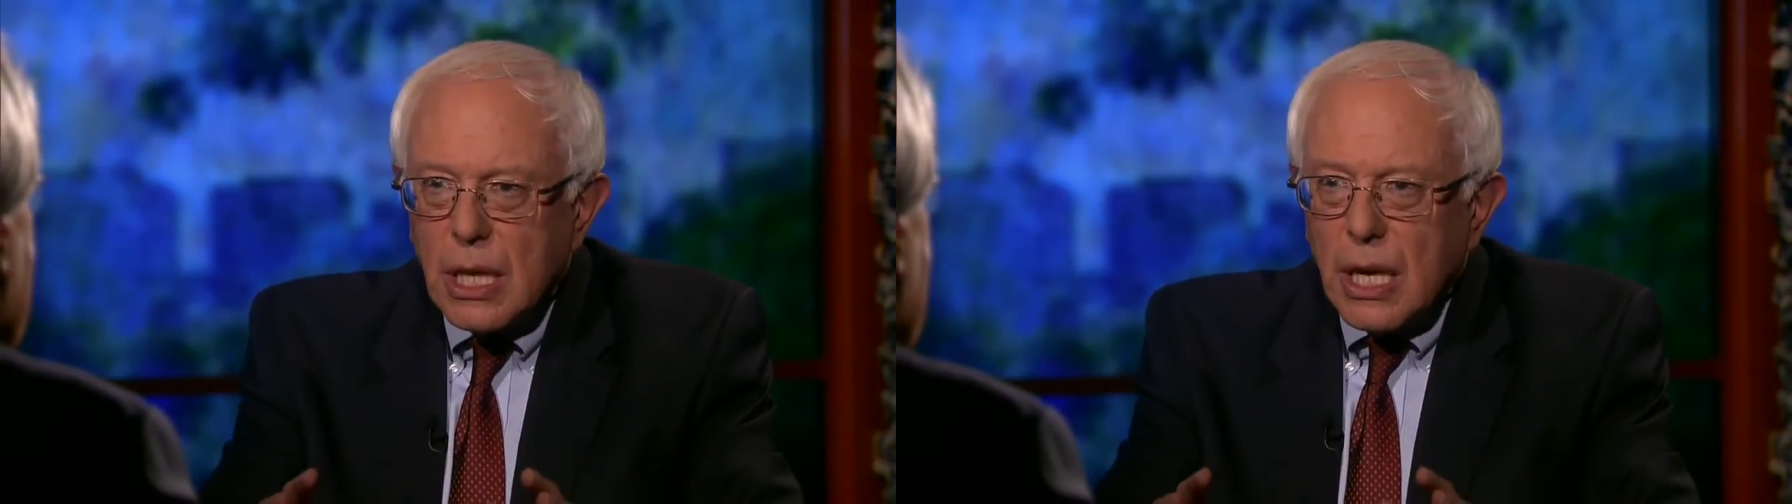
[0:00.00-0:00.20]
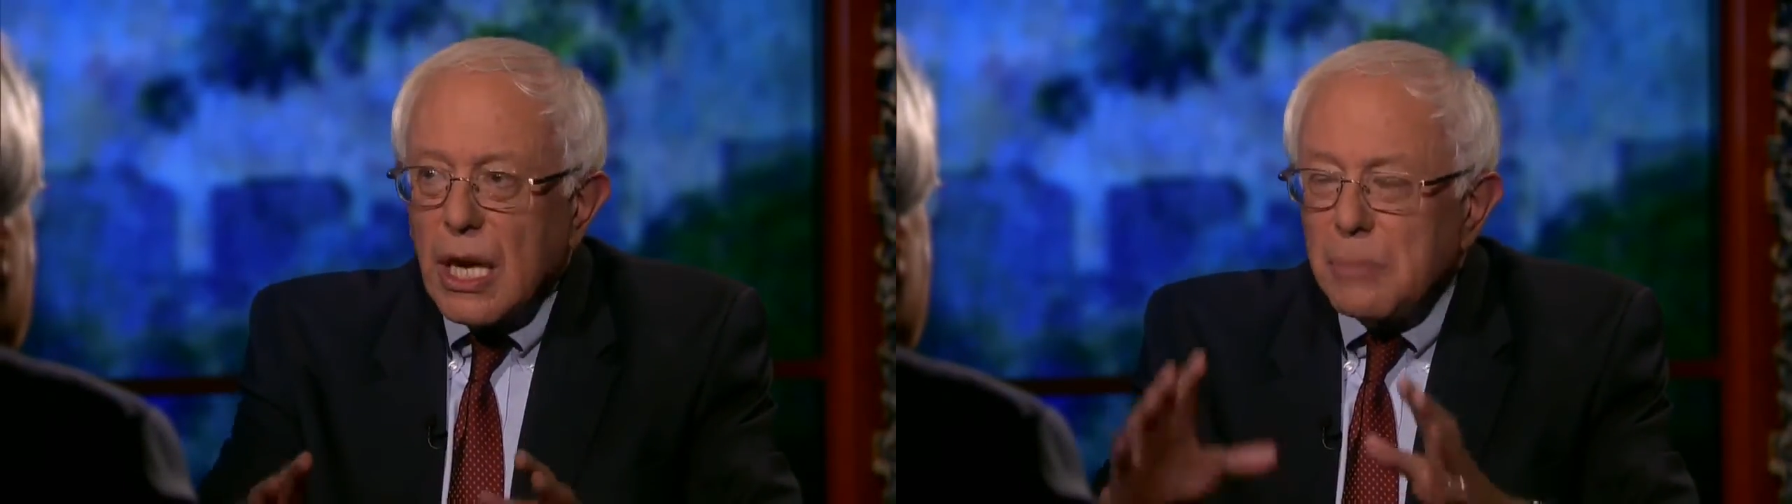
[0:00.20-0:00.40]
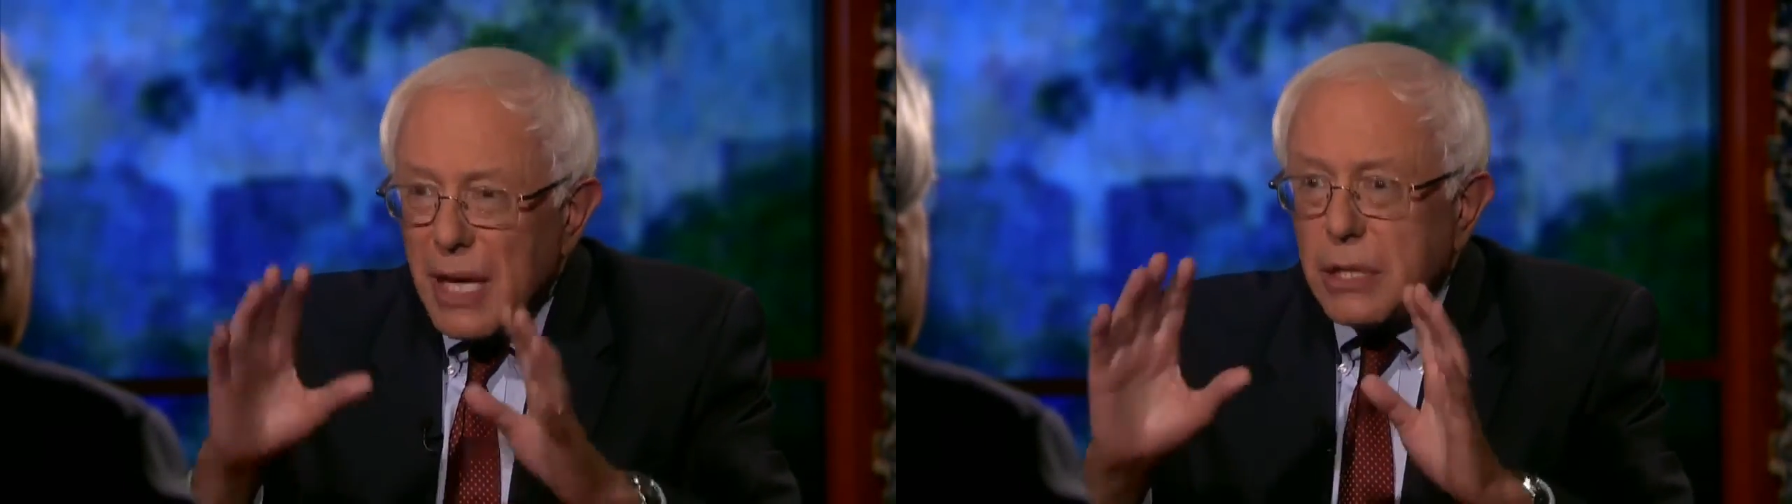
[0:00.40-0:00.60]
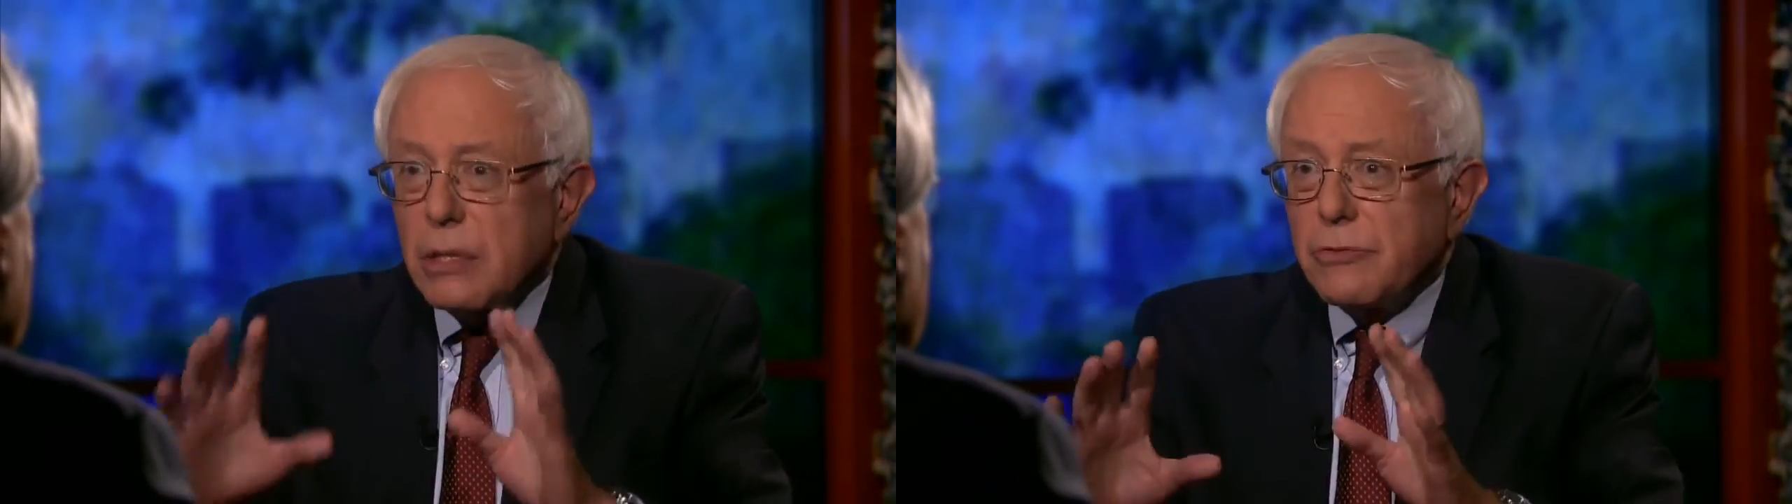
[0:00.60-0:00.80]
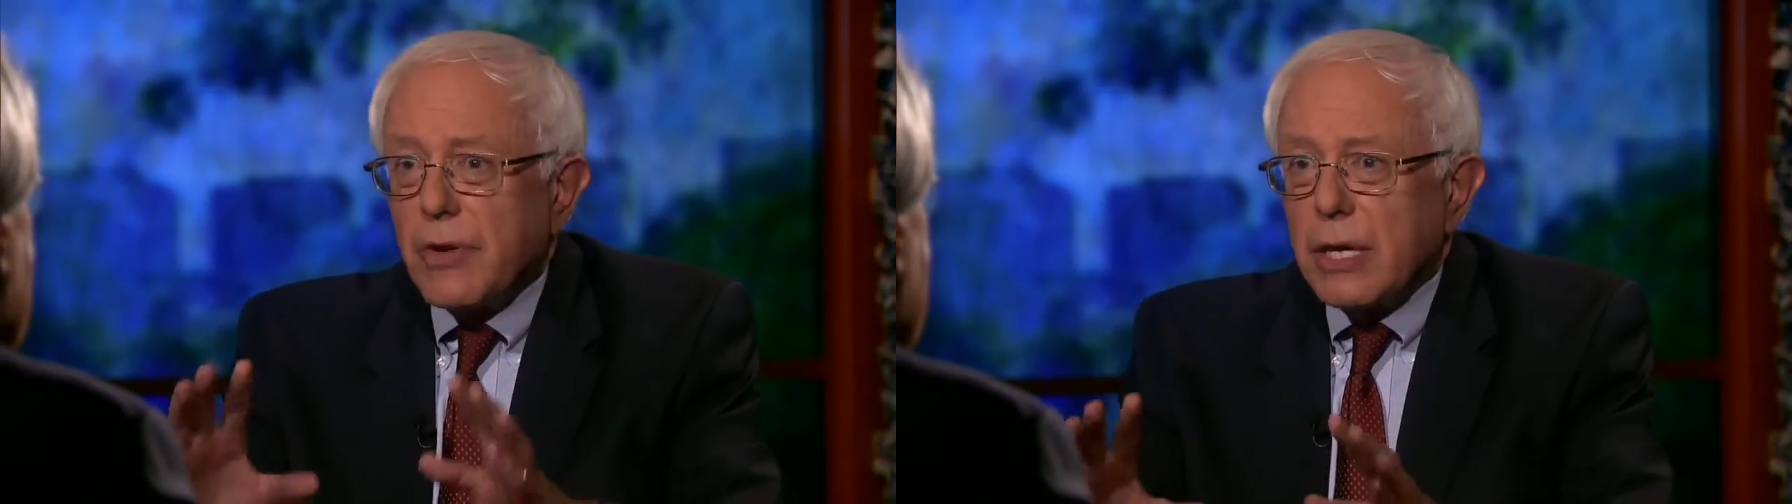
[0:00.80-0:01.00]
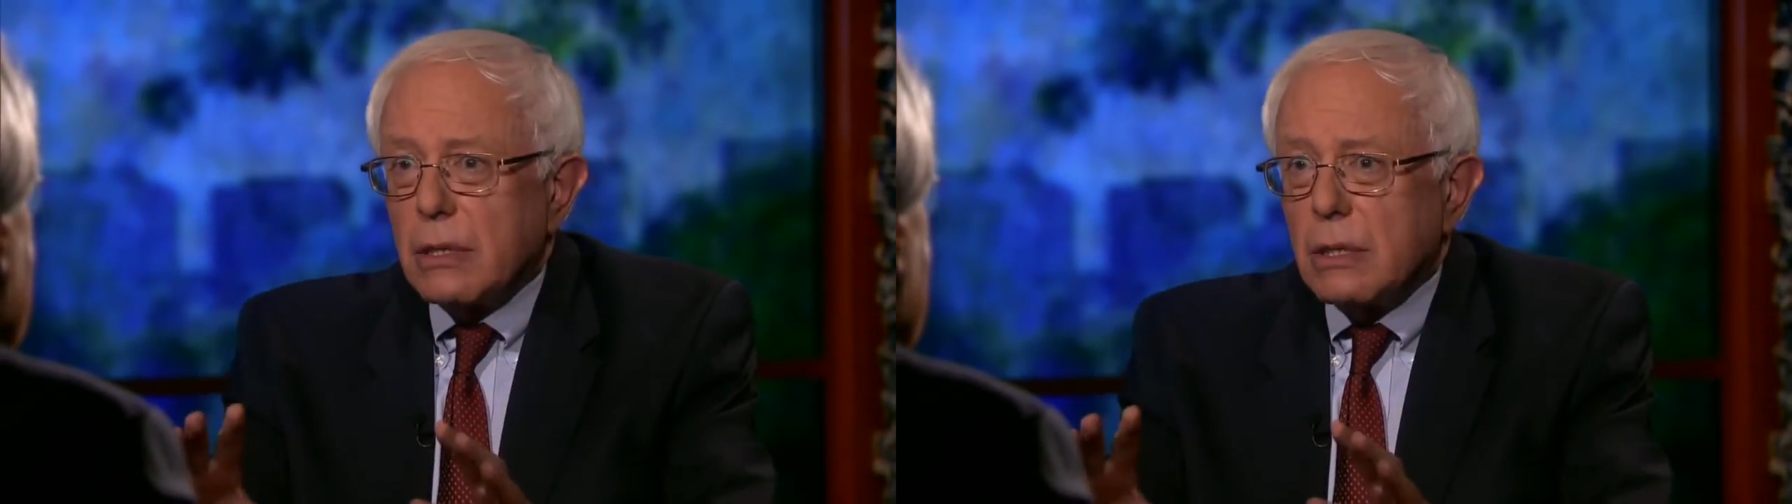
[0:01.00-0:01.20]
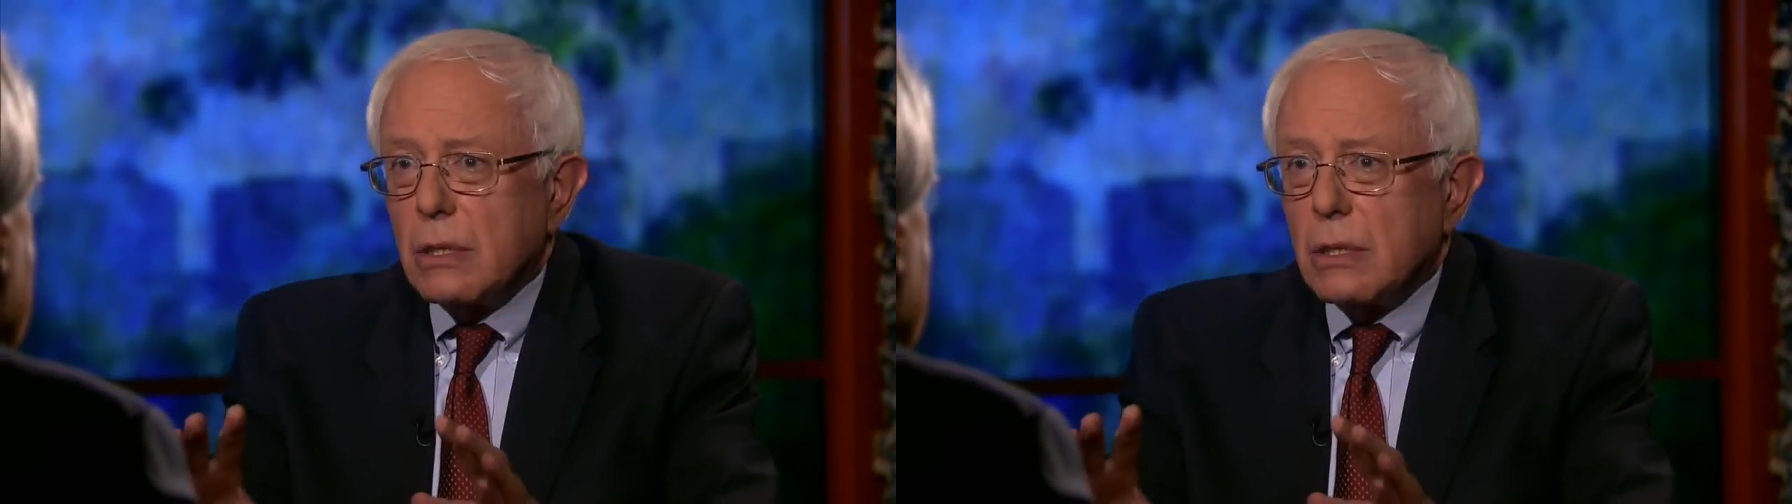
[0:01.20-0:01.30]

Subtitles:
and I'm not going to fight